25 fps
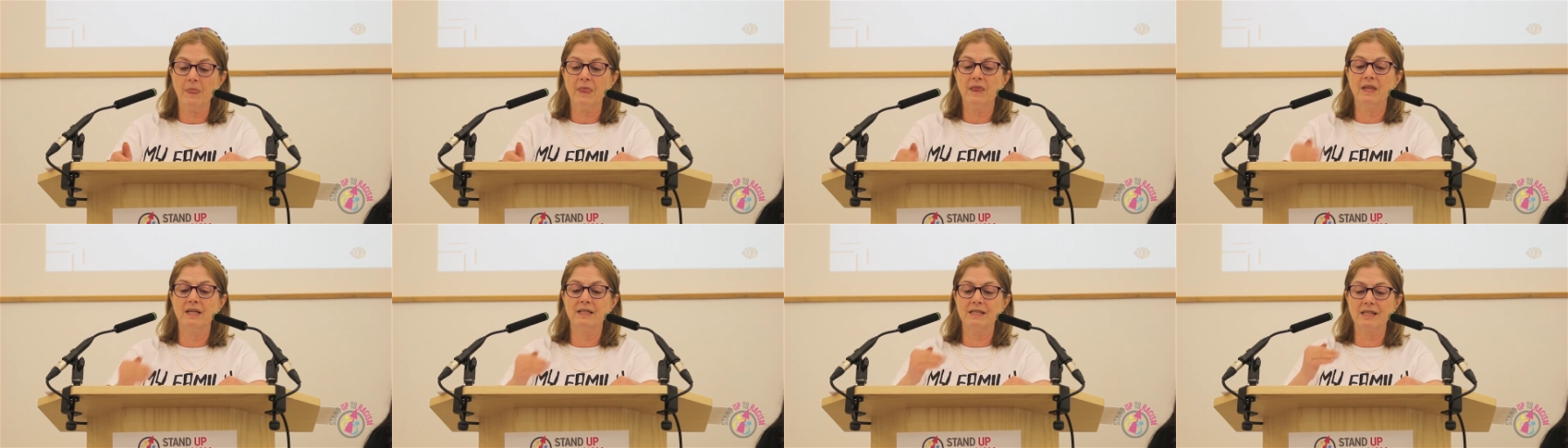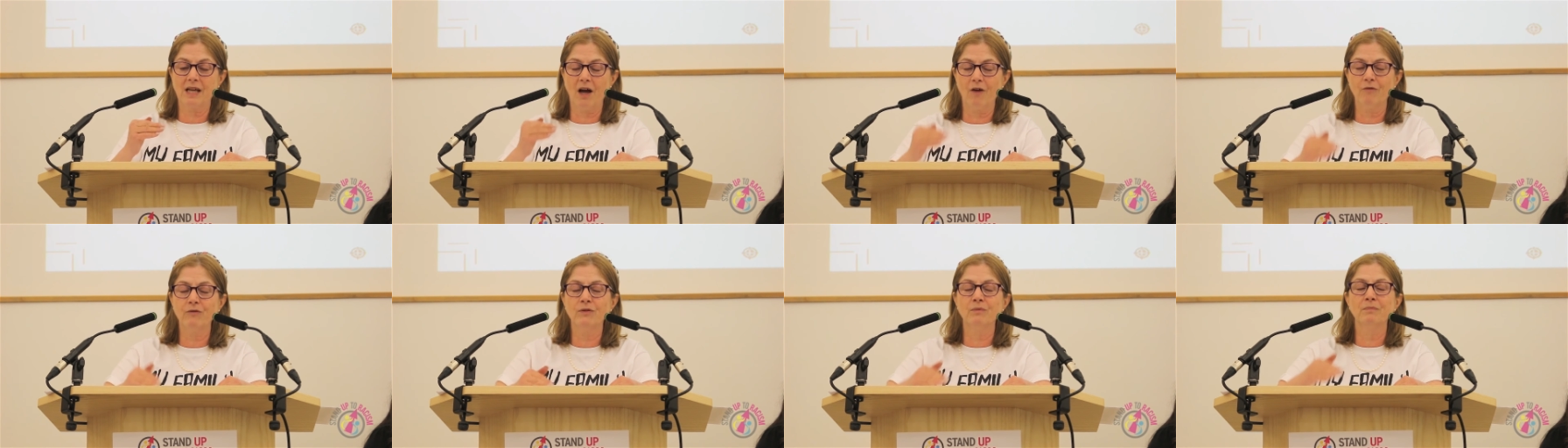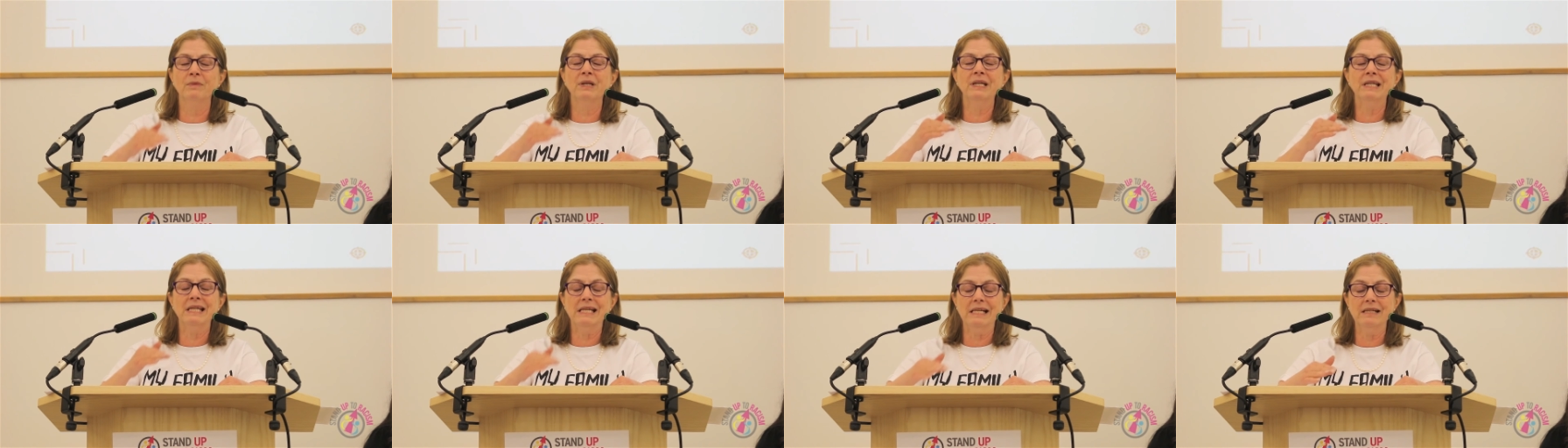This
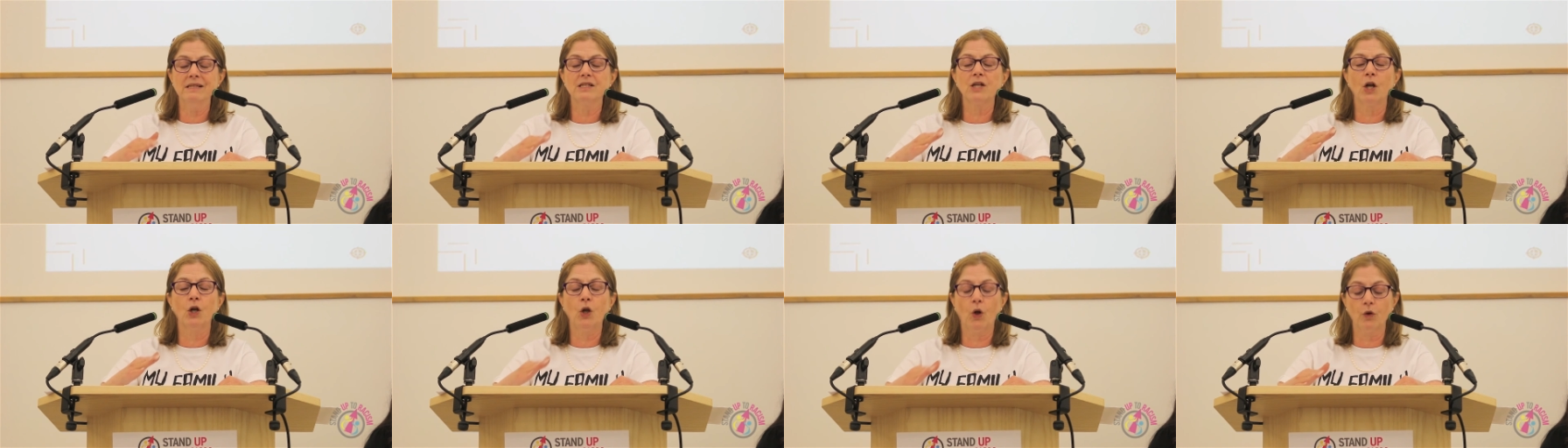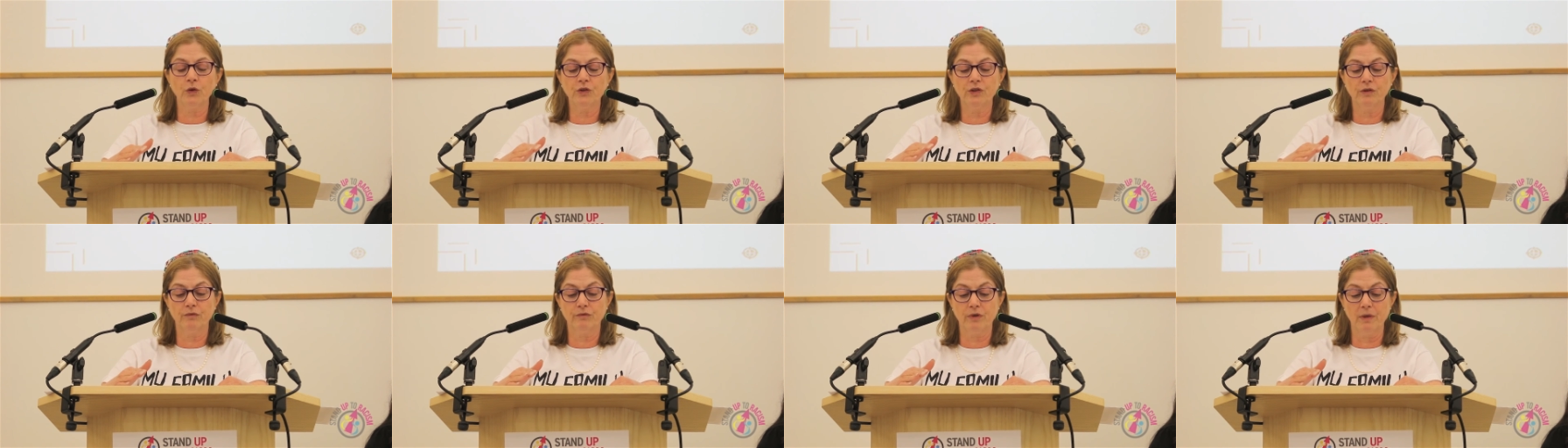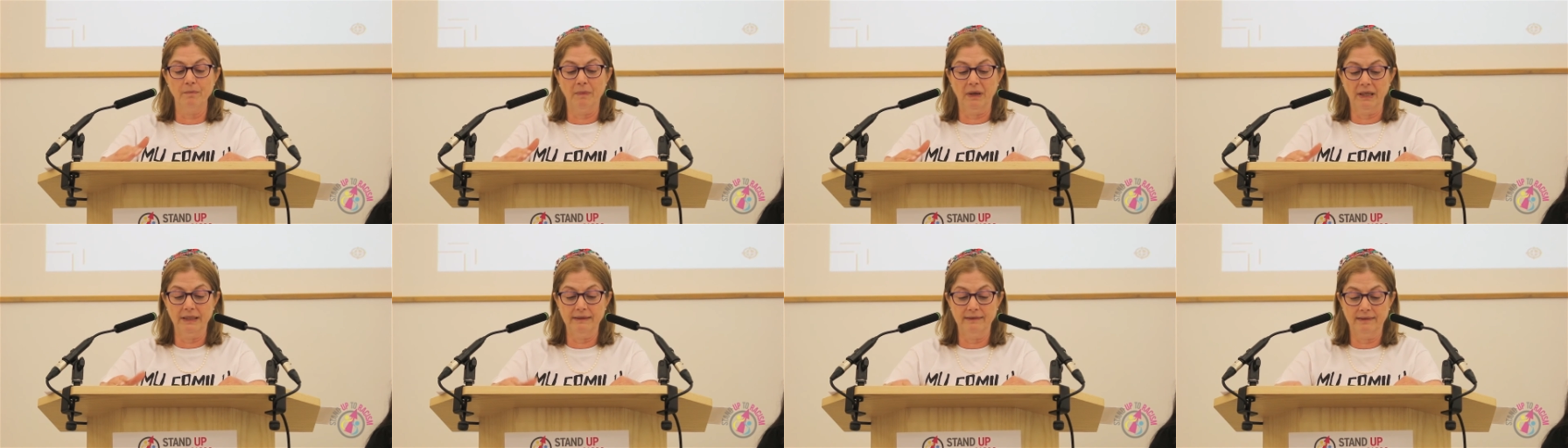government needs a lot of
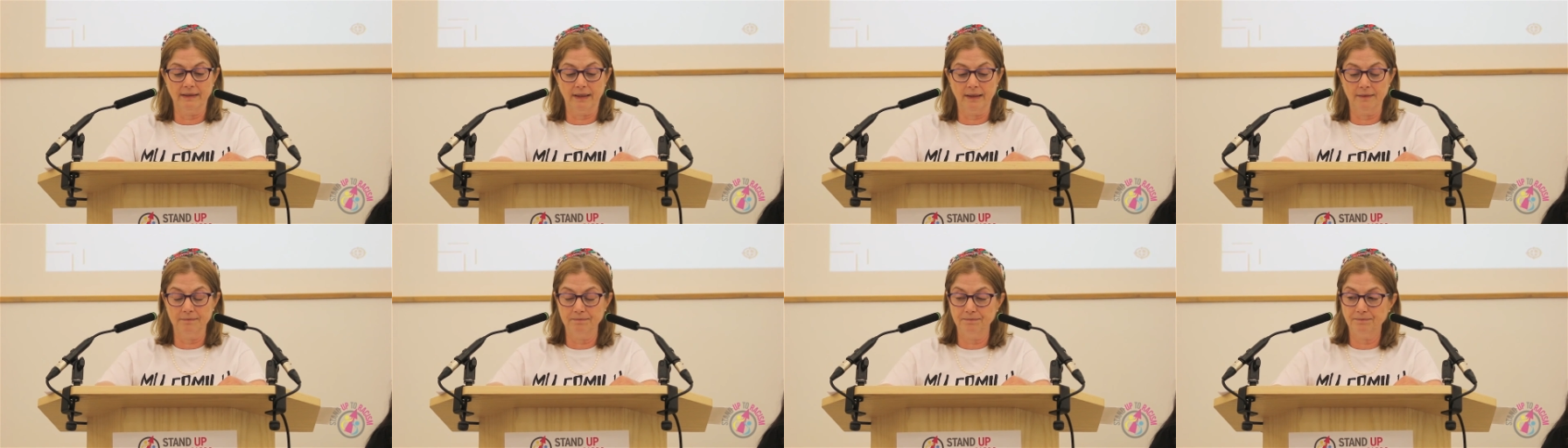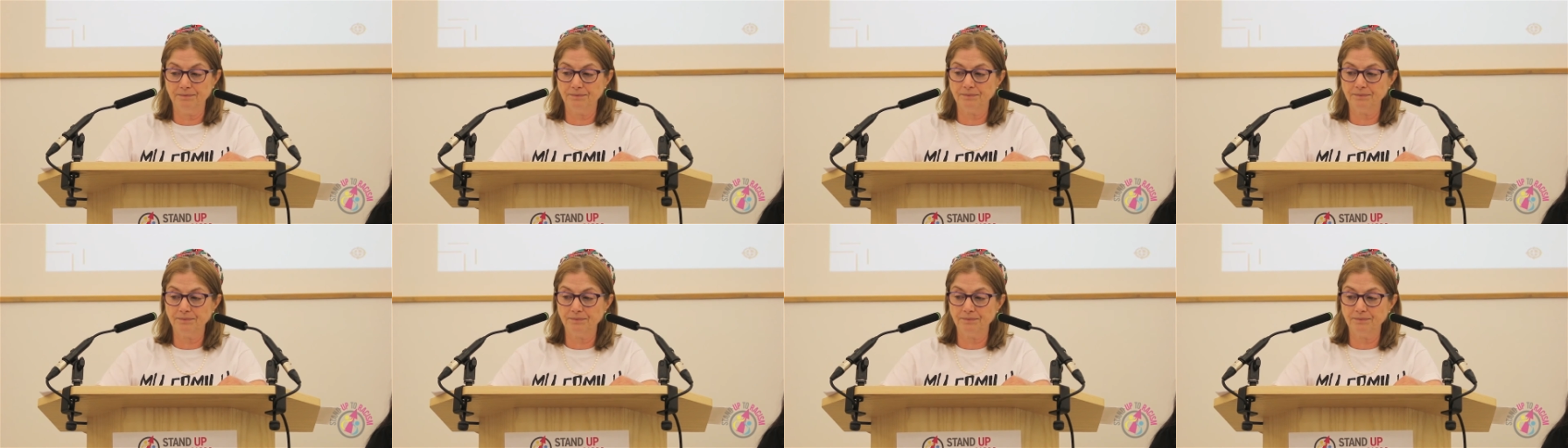reminding.